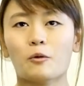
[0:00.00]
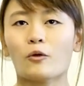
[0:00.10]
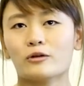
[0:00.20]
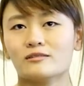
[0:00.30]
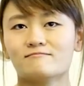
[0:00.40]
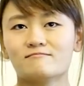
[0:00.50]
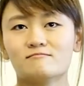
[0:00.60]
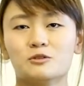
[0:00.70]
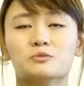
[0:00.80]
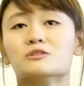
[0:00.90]
or
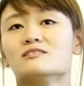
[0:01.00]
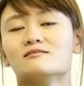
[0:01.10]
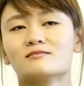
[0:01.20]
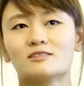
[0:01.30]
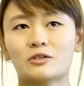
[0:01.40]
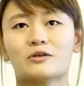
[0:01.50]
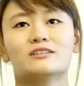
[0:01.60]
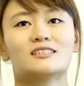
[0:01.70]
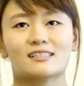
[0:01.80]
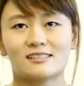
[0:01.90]
you wouldn't do
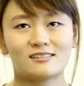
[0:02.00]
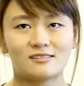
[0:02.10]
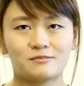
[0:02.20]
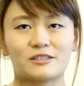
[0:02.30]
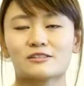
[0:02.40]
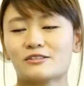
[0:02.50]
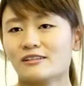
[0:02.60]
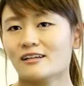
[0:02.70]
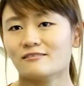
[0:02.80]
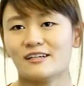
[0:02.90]
it just because
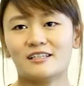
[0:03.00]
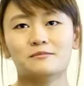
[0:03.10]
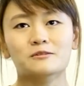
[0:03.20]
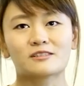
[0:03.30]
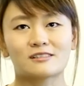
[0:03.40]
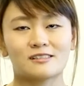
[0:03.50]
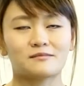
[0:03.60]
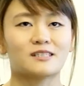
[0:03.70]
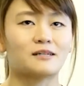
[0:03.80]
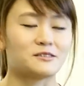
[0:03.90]
you love animals, because
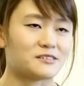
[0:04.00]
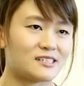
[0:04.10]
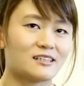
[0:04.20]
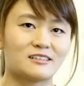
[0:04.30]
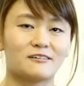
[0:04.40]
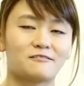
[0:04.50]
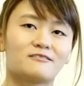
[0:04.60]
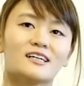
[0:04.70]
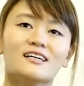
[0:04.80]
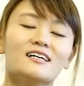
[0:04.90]
sometimes you see a lot of
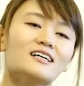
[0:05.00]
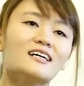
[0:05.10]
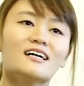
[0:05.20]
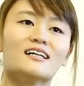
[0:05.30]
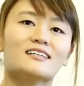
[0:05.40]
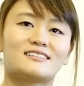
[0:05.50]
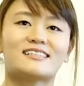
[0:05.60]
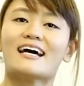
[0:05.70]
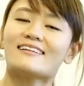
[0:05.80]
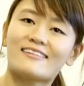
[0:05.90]

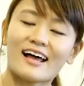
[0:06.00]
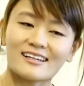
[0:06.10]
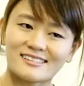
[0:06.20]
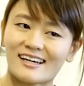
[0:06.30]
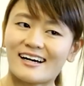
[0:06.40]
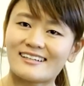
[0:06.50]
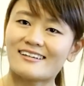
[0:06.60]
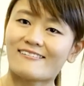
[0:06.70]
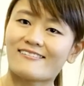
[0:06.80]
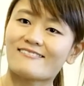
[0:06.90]
sad flat
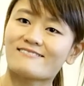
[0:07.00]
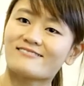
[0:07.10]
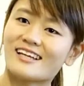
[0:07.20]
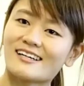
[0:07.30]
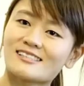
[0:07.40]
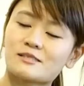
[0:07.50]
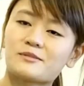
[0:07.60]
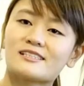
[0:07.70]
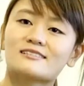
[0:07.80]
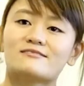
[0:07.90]
side of things
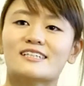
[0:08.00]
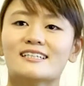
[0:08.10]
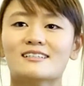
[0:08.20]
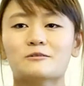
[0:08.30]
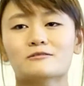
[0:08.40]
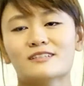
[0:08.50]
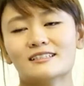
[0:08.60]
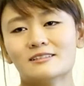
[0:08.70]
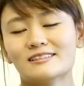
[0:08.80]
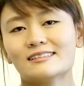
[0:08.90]
being a vet or
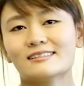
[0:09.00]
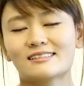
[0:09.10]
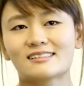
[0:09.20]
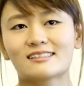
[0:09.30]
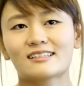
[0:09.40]
vet nurses,